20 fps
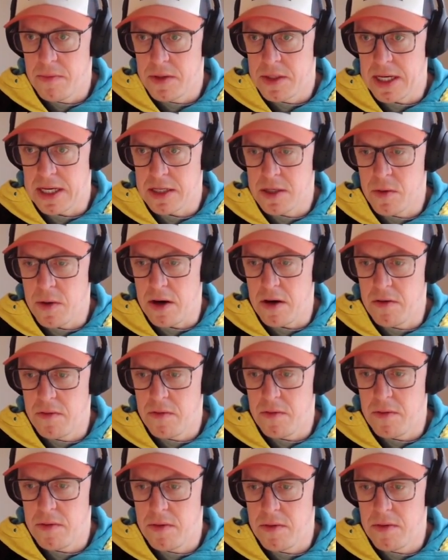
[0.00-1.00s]
6,
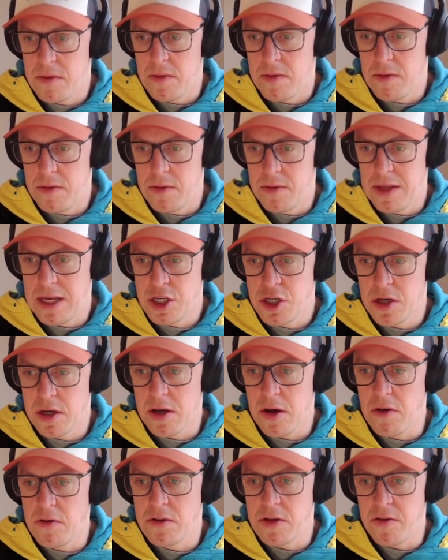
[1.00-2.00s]
12, this
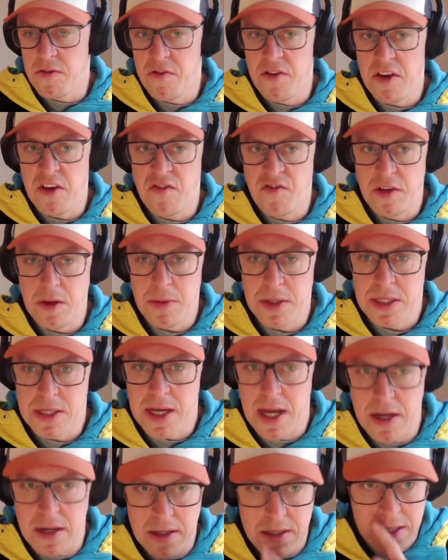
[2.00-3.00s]
should go to
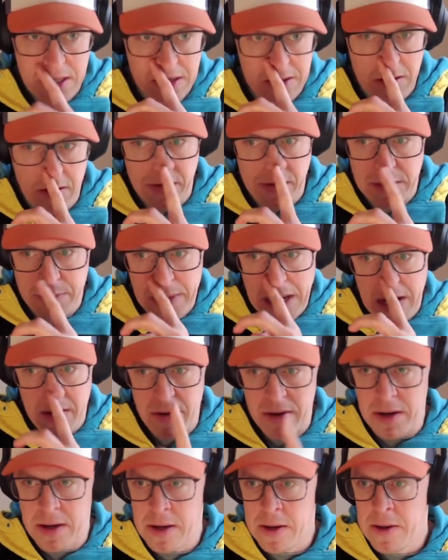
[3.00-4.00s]
50% of its
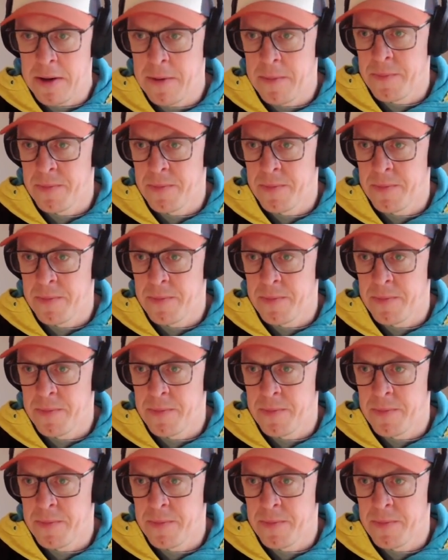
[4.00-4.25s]
parent.